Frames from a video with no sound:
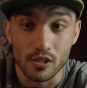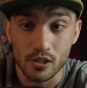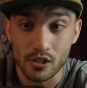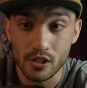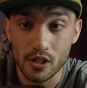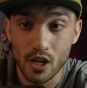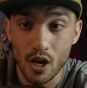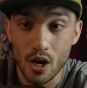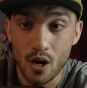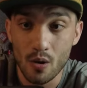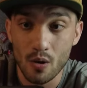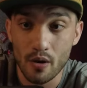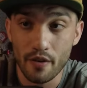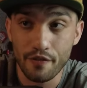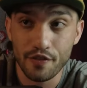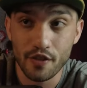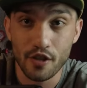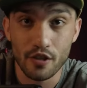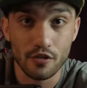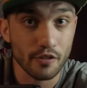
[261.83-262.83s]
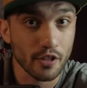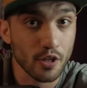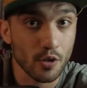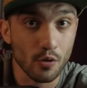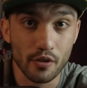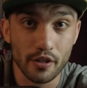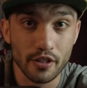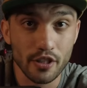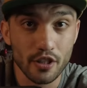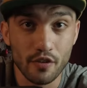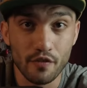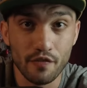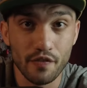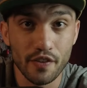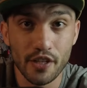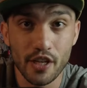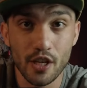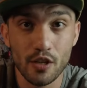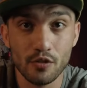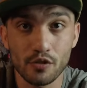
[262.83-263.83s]
So if you're recording your
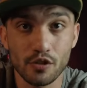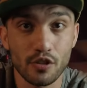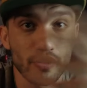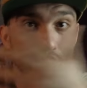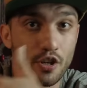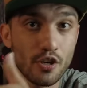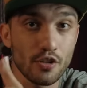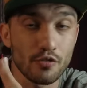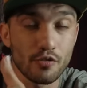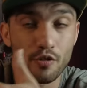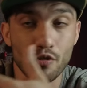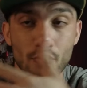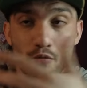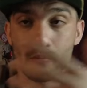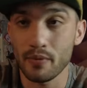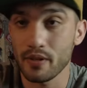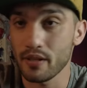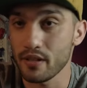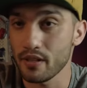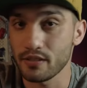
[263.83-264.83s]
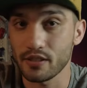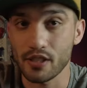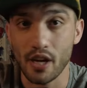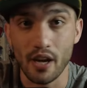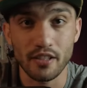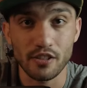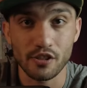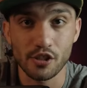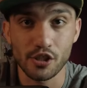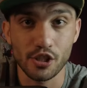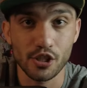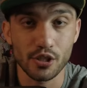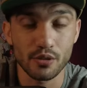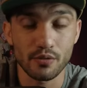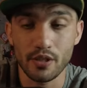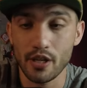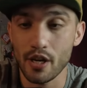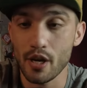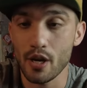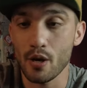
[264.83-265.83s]
videos in your room in a tiny
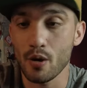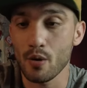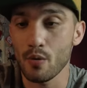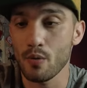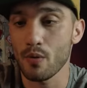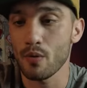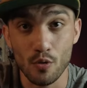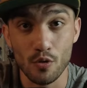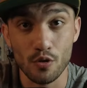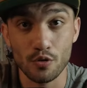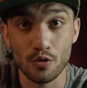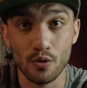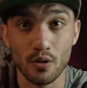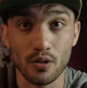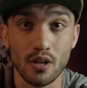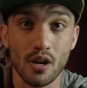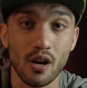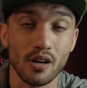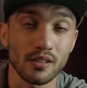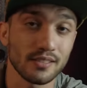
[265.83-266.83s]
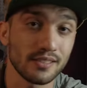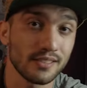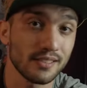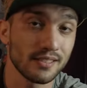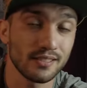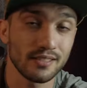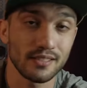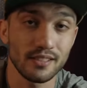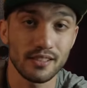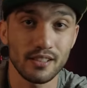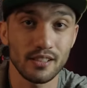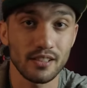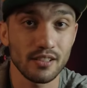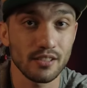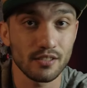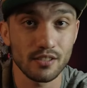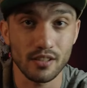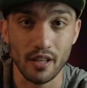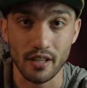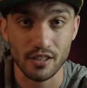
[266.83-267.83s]
studio or you're
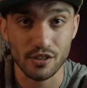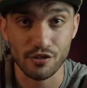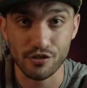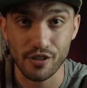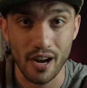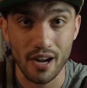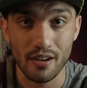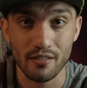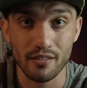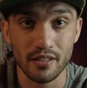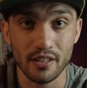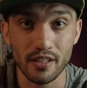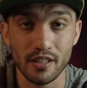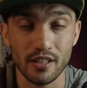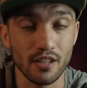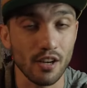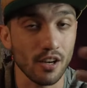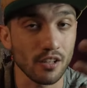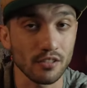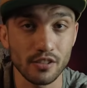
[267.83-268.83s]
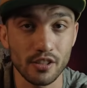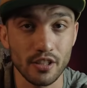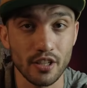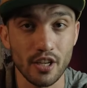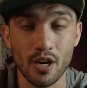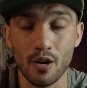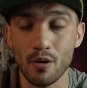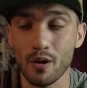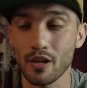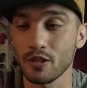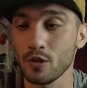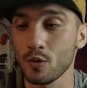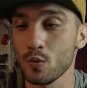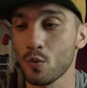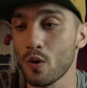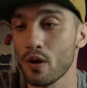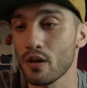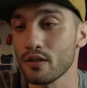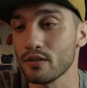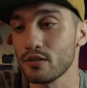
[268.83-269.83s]
constantly like traveling on the go and you
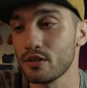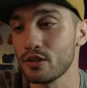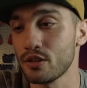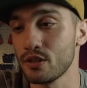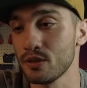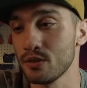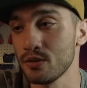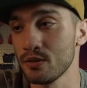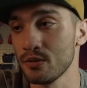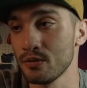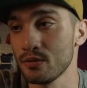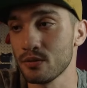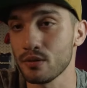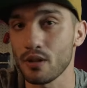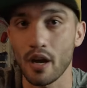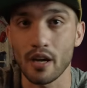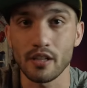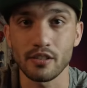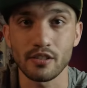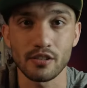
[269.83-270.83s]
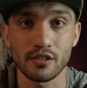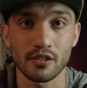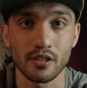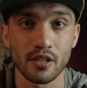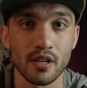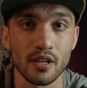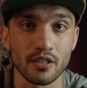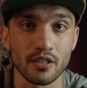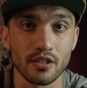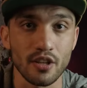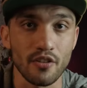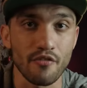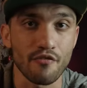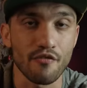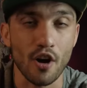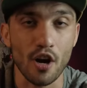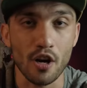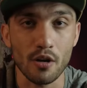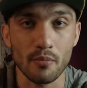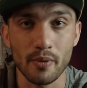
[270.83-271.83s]
want to light the
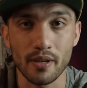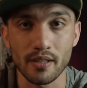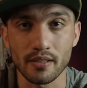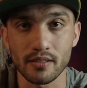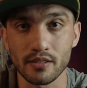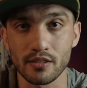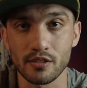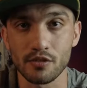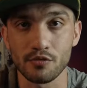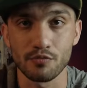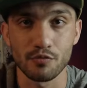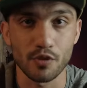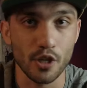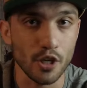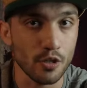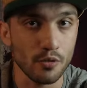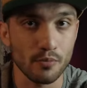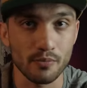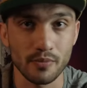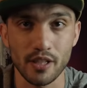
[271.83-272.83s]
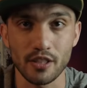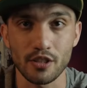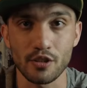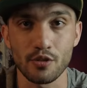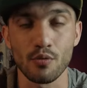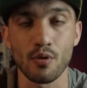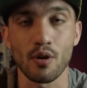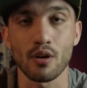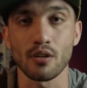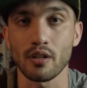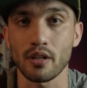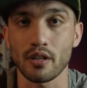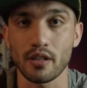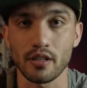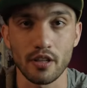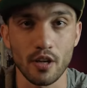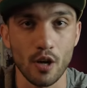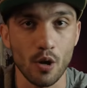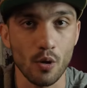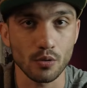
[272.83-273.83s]
environment the room that you are like
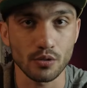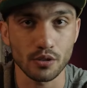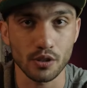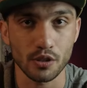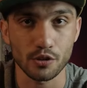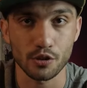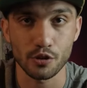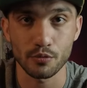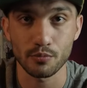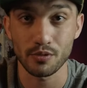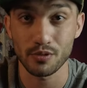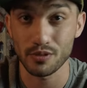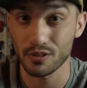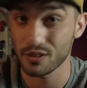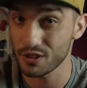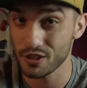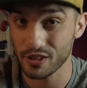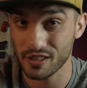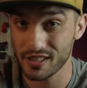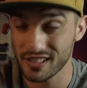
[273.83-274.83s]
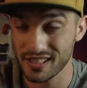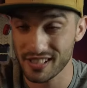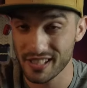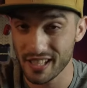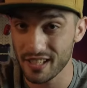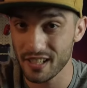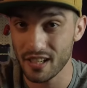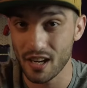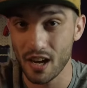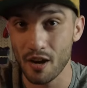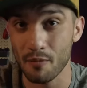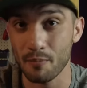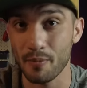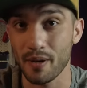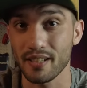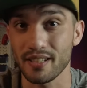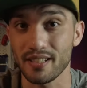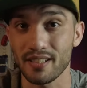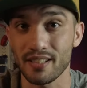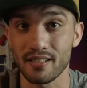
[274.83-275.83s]
in a hotel room to just set it up
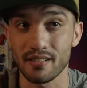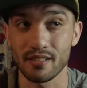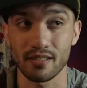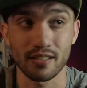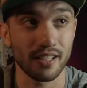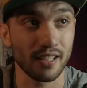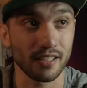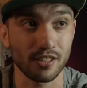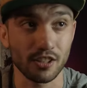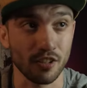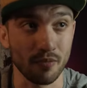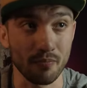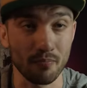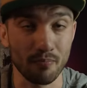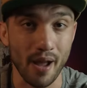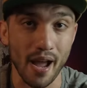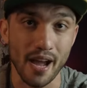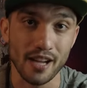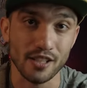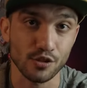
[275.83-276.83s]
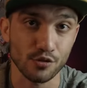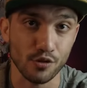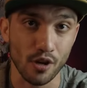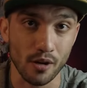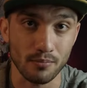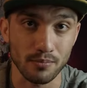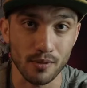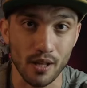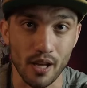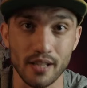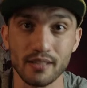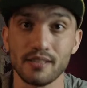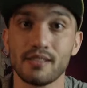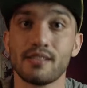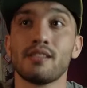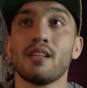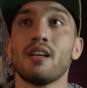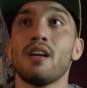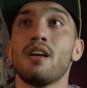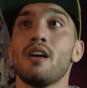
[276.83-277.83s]
and get some backdrop
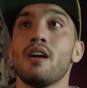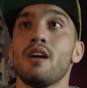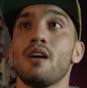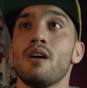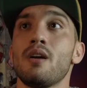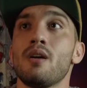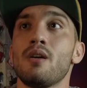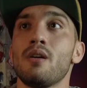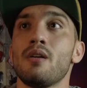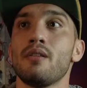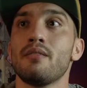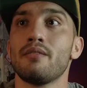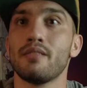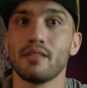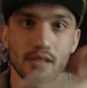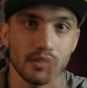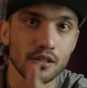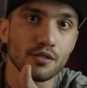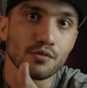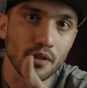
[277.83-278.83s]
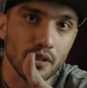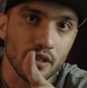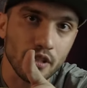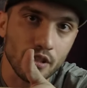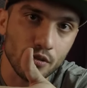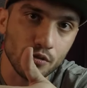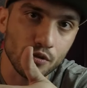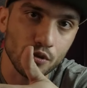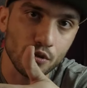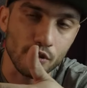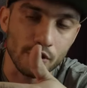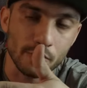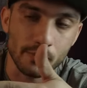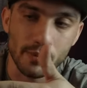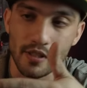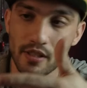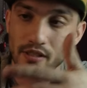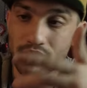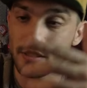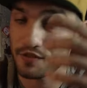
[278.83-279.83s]
lights this is a really good choice
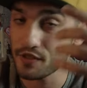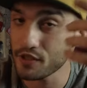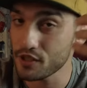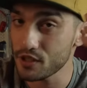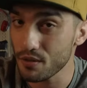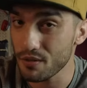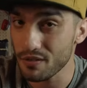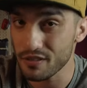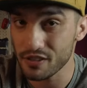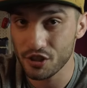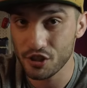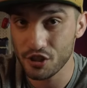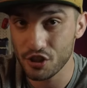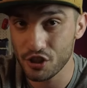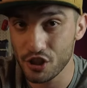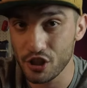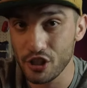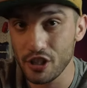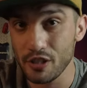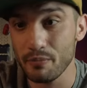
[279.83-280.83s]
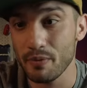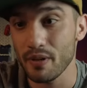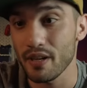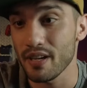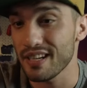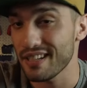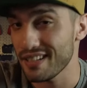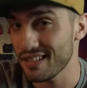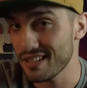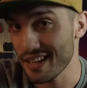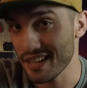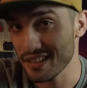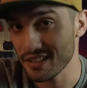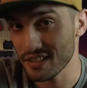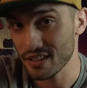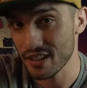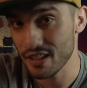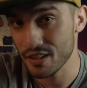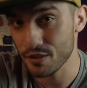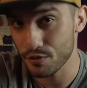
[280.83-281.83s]
because first of all, it's cheap, it
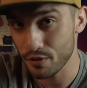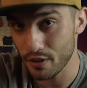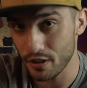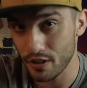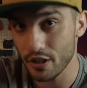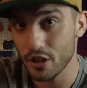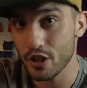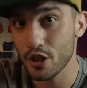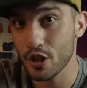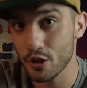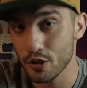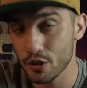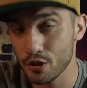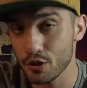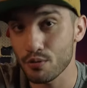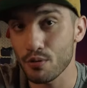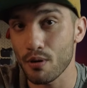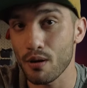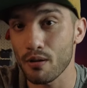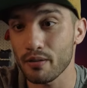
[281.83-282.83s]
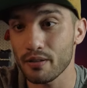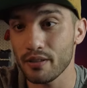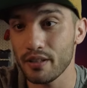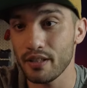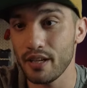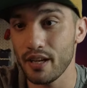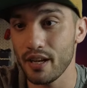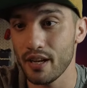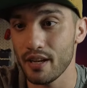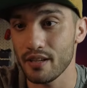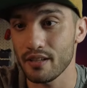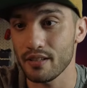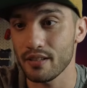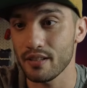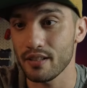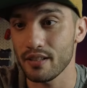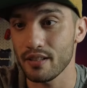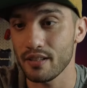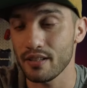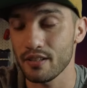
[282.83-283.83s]
has a really good quality
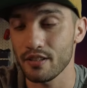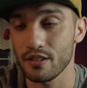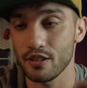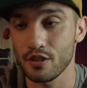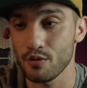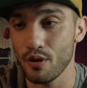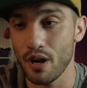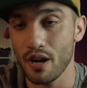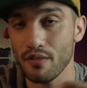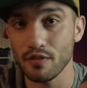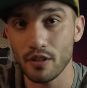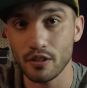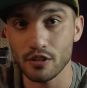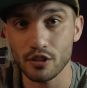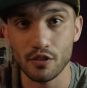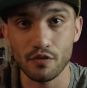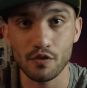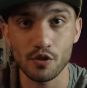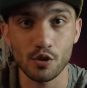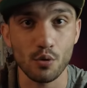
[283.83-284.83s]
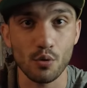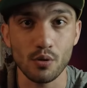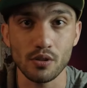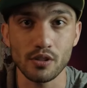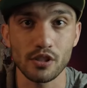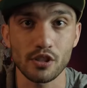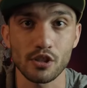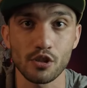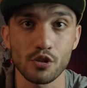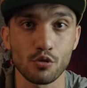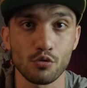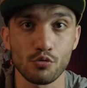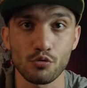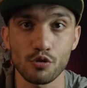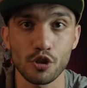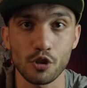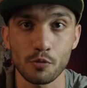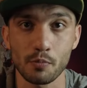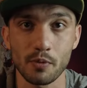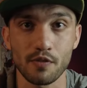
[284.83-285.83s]
and you have lots of choices to
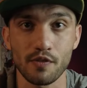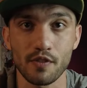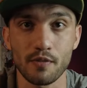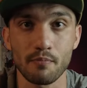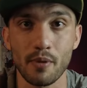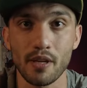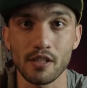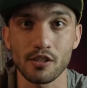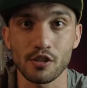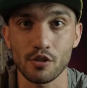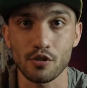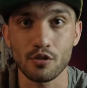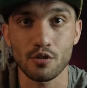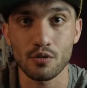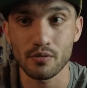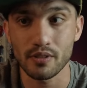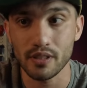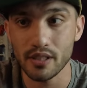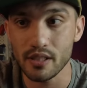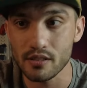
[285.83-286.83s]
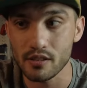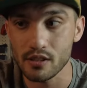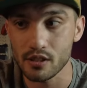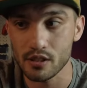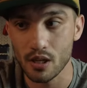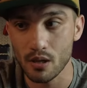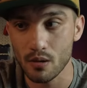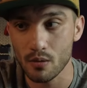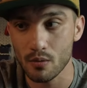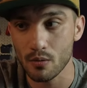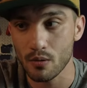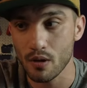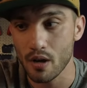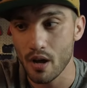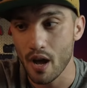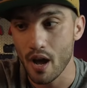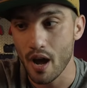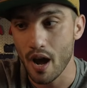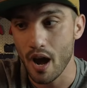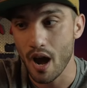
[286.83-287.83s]
switch between based on your needs. So
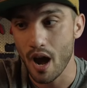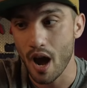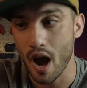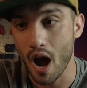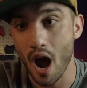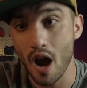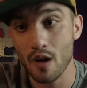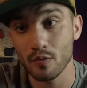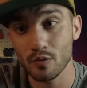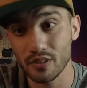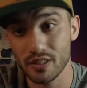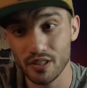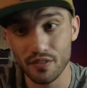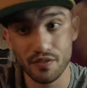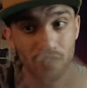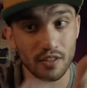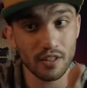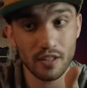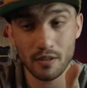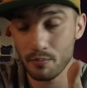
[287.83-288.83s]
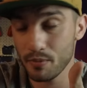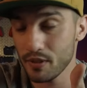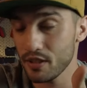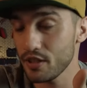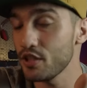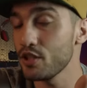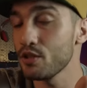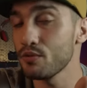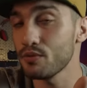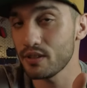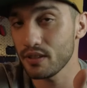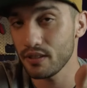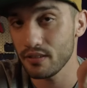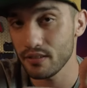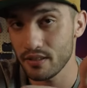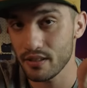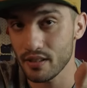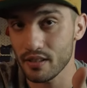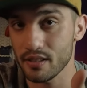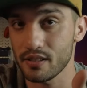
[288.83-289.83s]
I would definitely be
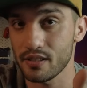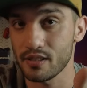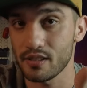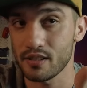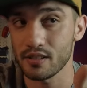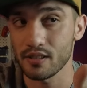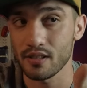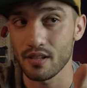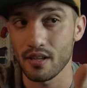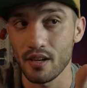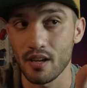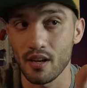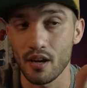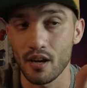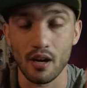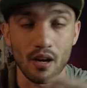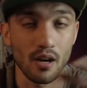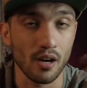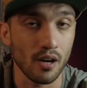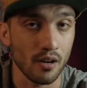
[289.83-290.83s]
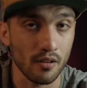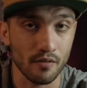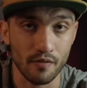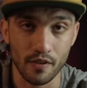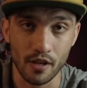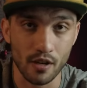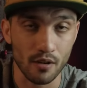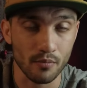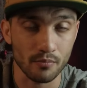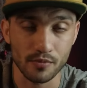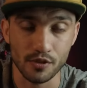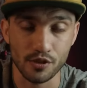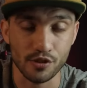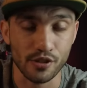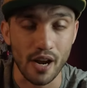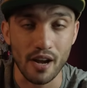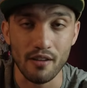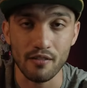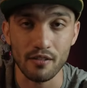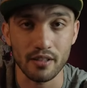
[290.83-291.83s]
using this uh, when I'm
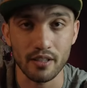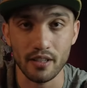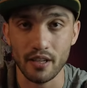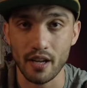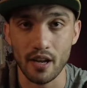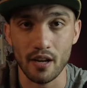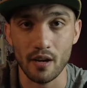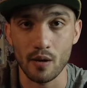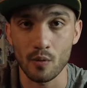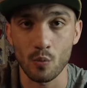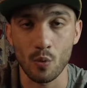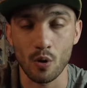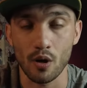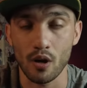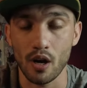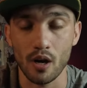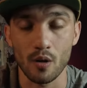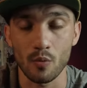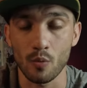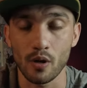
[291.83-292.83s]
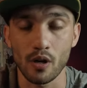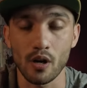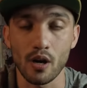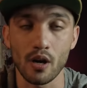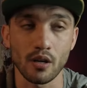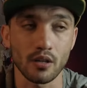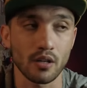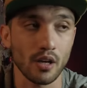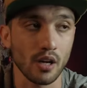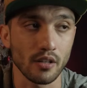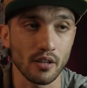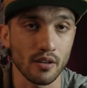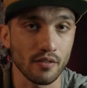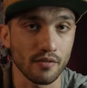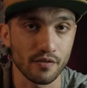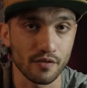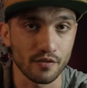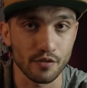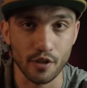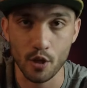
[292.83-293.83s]
traveling and wa I want to kind
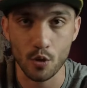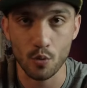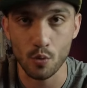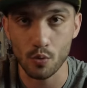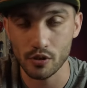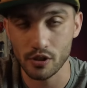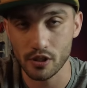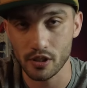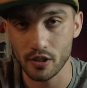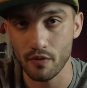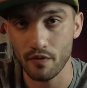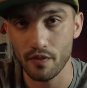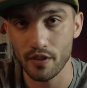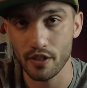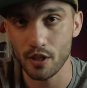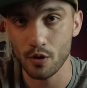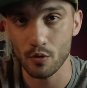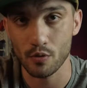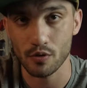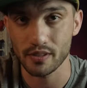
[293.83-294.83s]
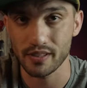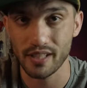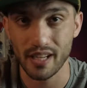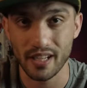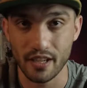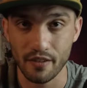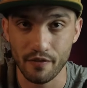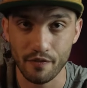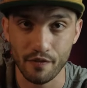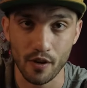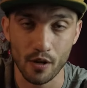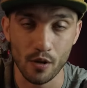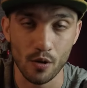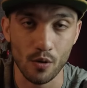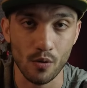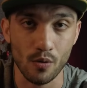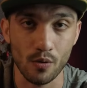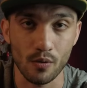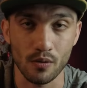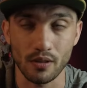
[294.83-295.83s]
of record some video or take a
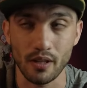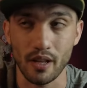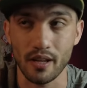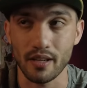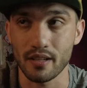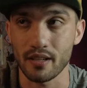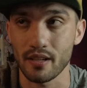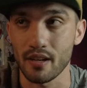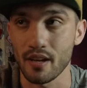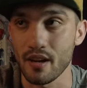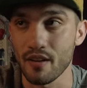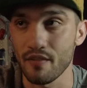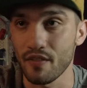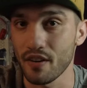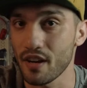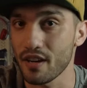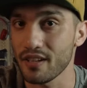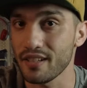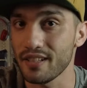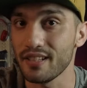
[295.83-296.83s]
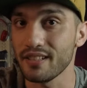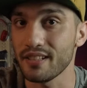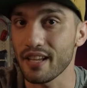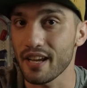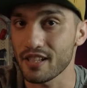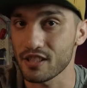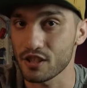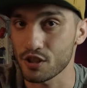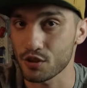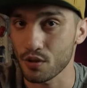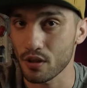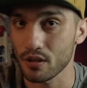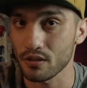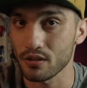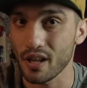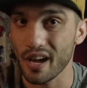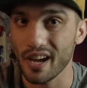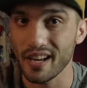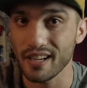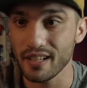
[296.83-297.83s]
photo like when I need extra
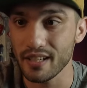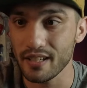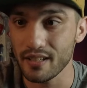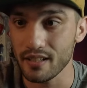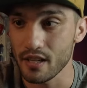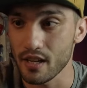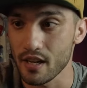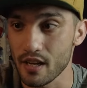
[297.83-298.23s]
lighting.